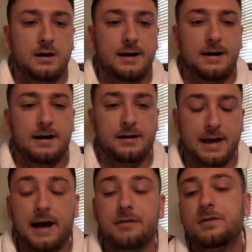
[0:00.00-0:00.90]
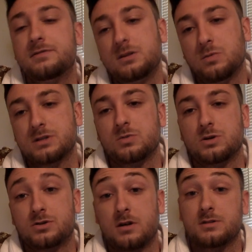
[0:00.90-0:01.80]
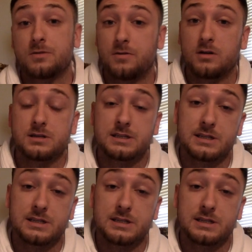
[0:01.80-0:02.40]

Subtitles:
15 wins, one draw so far this